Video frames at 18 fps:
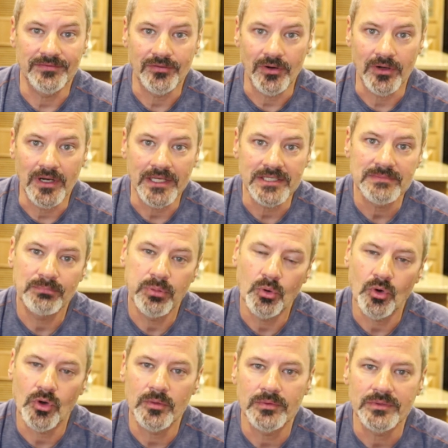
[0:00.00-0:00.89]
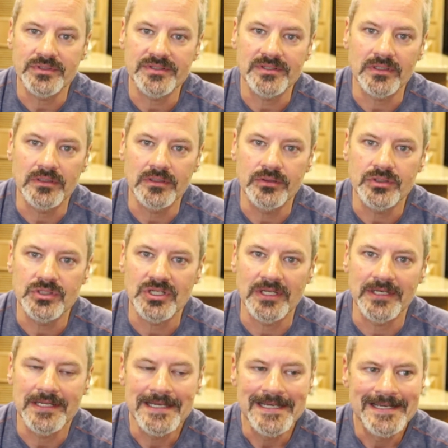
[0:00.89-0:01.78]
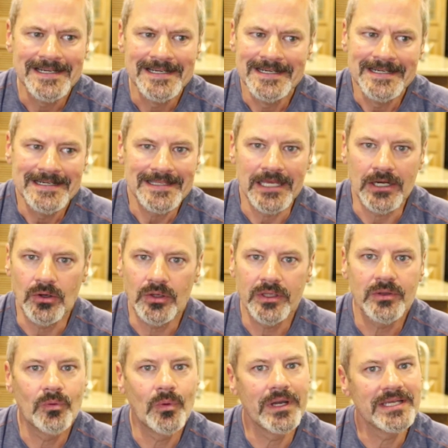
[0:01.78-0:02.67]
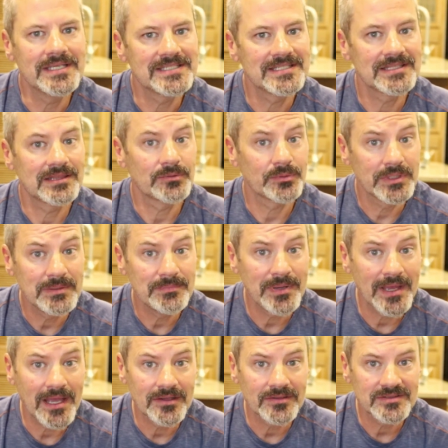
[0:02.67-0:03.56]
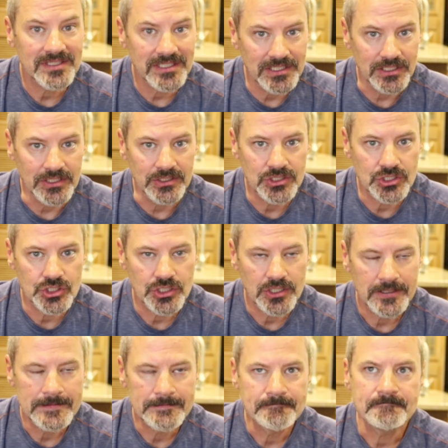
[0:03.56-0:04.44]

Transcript: for a nice portable solution that only weighs 3 pounds each,